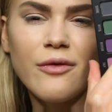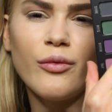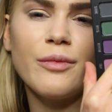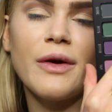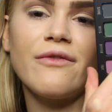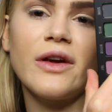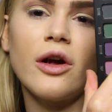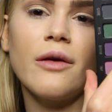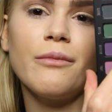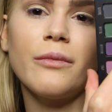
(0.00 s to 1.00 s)
and with my
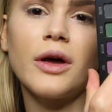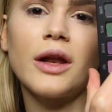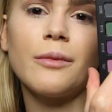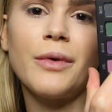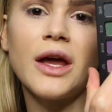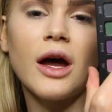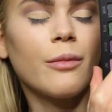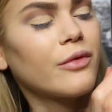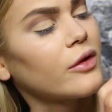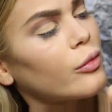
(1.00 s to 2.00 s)
finger I'm gonna pick
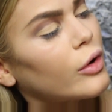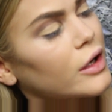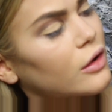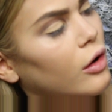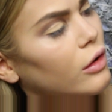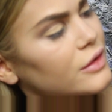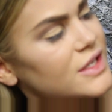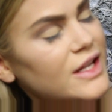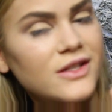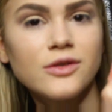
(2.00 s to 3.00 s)
up the one called
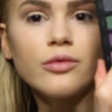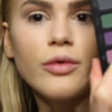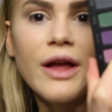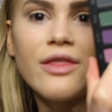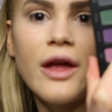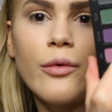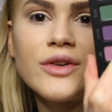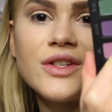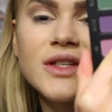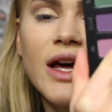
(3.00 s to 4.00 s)
Tinsel right there
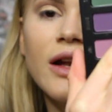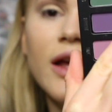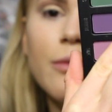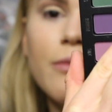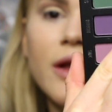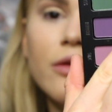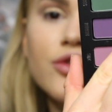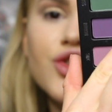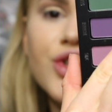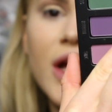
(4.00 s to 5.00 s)
which is kind of like a metal
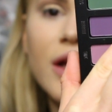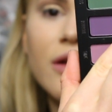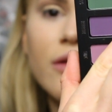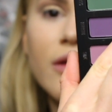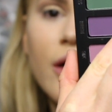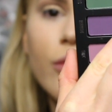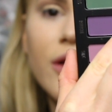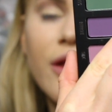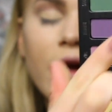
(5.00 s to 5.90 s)
shade, that one